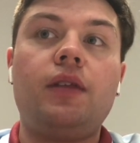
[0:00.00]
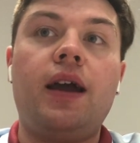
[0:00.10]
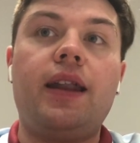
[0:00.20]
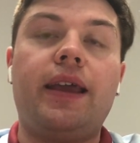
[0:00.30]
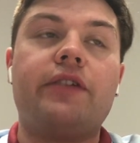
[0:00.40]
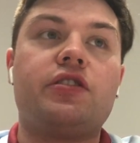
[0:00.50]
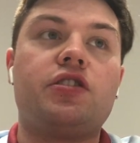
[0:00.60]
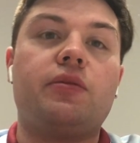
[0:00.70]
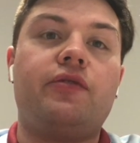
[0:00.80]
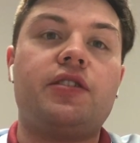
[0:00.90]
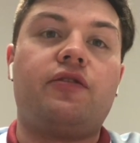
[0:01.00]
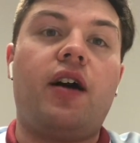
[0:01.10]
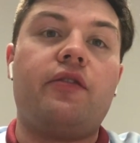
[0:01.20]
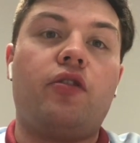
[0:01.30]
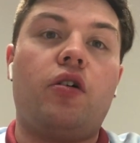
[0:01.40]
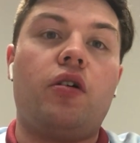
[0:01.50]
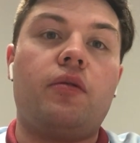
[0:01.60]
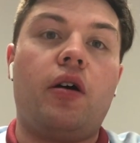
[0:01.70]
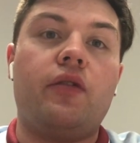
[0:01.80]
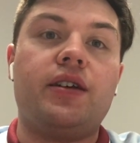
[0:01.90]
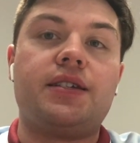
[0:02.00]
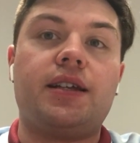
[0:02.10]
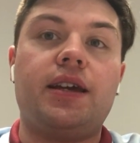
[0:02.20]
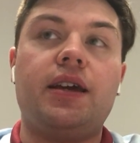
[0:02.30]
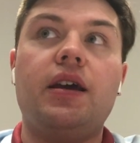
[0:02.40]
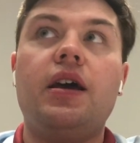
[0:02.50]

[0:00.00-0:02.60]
and it gives us something to fight for, obviously.